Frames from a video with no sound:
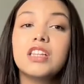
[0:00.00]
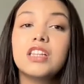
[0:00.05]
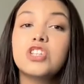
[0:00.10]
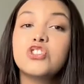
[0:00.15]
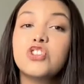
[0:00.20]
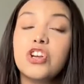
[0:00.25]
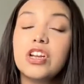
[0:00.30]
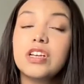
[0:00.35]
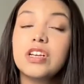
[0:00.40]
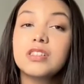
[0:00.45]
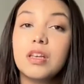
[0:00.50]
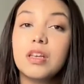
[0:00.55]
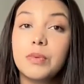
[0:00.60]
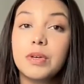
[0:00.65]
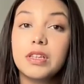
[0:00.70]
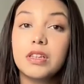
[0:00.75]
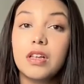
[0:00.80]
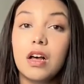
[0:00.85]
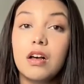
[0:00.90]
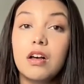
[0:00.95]
the Charaka
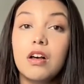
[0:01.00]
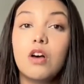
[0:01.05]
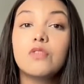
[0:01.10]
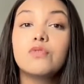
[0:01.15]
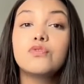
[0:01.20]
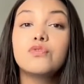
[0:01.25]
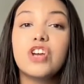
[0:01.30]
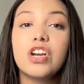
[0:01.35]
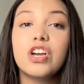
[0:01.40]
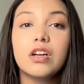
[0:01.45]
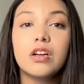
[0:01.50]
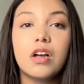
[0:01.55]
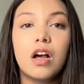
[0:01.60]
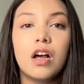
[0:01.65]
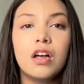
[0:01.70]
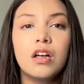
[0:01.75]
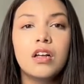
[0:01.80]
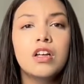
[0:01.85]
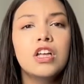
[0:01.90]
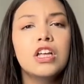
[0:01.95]
Samhita of
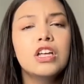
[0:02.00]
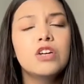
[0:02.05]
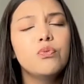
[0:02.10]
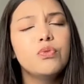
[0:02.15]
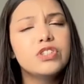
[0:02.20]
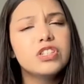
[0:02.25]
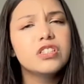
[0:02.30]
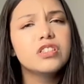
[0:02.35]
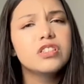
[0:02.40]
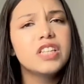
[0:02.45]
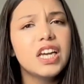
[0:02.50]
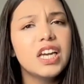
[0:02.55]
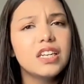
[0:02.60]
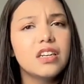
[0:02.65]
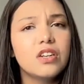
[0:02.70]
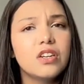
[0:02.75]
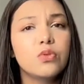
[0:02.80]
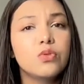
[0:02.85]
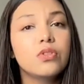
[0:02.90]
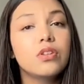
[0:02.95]
Charaka, which is
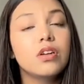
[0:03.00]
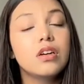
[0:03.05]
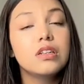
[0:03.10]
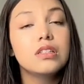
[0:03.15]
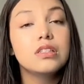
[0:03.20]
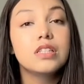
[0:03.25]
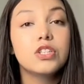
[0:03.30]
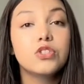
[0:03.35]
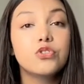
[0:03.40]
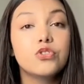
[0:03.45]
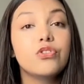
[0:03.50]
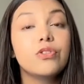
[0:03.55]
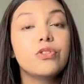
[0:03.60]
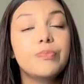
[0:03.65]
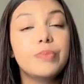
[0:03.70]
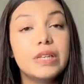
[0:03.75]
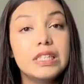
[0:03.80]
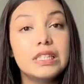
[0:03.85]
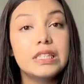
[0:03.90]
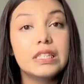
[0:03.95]
dated to 3rd century
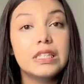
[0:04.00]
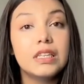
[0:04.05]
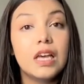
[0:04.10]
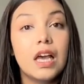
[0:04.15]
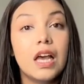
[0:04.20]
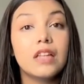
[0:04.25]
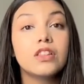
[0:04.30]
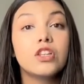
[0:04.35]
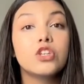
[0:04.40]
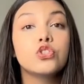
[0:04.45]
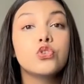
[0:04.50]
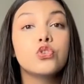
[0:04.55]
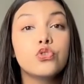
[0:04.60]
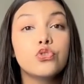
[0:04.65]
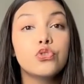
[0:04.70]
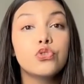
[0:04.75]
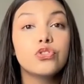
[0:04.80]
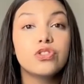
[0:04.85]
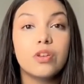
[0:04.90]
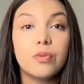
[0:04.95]
BC, and the
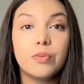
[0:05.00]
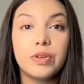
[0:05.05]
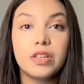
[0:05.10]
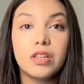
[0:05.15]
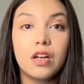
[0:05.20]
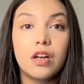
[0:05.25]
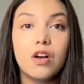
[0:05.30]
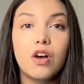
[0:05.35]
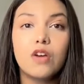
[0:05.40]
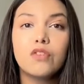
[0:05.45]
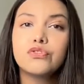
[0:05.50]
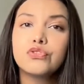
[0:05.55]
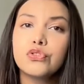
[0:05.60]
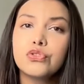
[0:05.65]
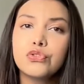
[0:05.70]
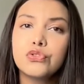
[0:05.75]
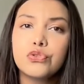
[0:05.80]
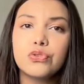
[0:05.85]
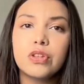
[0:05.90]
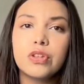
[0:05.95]
Sushruta Samhita of
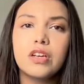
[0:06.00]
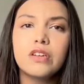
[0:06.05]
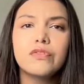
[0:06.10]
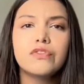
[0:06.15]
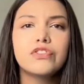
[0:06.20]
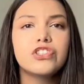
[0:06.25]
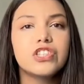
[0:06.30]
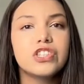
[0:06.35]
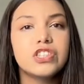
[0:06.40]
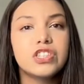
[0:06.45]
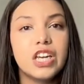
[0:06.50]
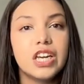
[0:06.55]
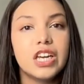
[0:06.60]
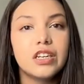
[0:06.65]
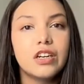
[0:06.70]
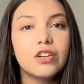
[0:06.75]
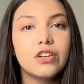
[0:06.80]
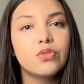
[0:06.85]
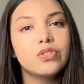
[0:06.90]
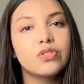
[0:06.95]
Sushruta, which is
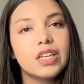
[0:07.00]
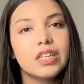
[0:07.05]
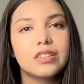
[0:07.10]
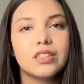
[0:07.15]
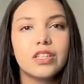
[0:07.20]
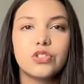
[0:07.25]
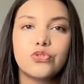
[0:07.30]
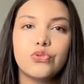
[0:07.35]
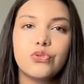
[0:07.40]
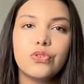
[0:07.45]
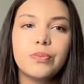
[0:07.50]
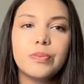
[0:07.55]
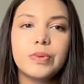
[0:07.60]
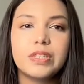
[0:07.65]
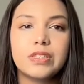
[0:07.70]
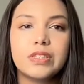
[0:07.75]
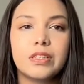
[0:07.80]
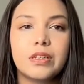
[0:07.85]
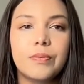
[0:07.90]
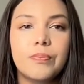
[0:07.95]
dated to 6th century
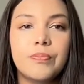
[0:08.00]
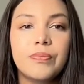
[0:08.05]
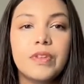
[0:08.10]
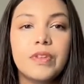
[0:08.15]
BC.